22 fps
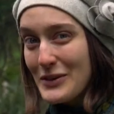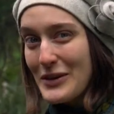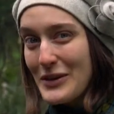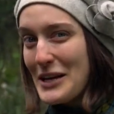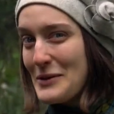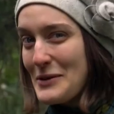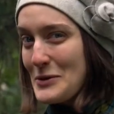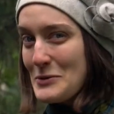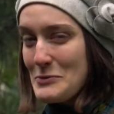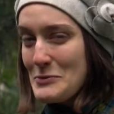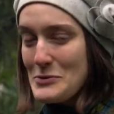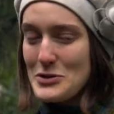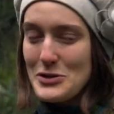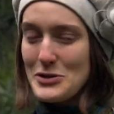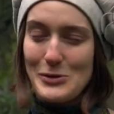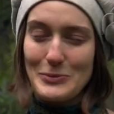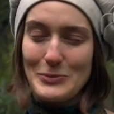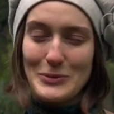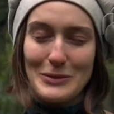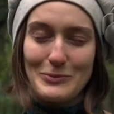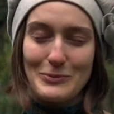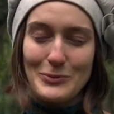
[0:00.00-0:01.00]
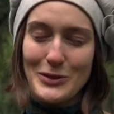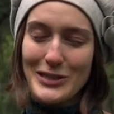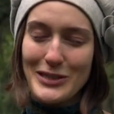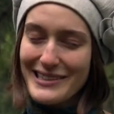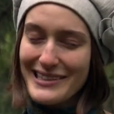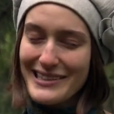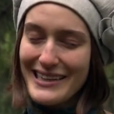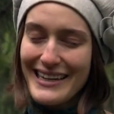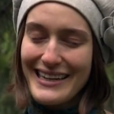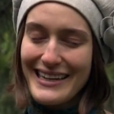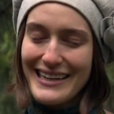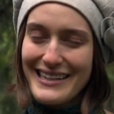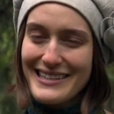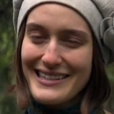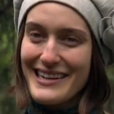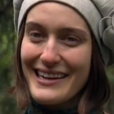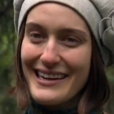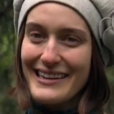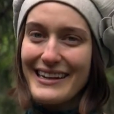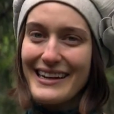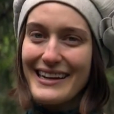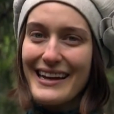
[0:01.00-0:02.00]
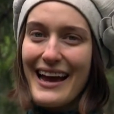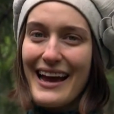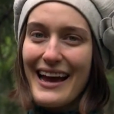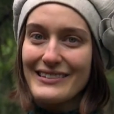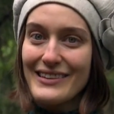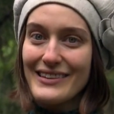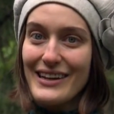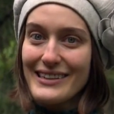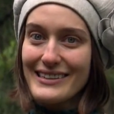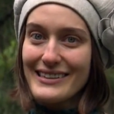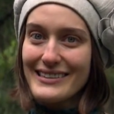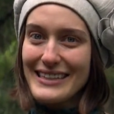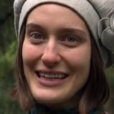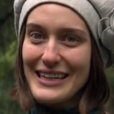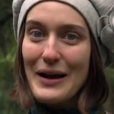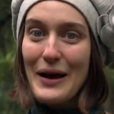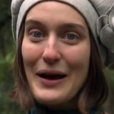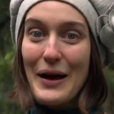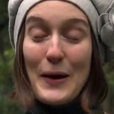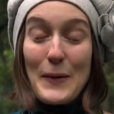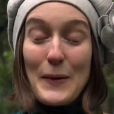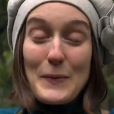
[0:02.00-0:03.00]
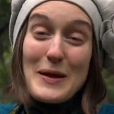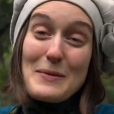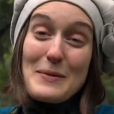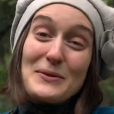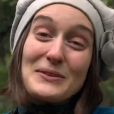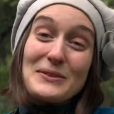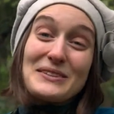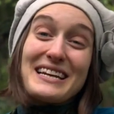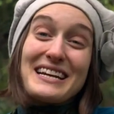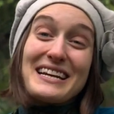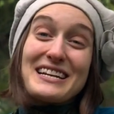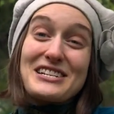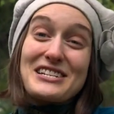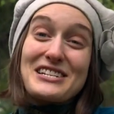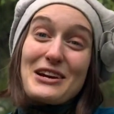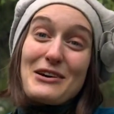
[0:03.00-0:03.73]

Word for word: anyone would show up at a book signing, and luckily, people did show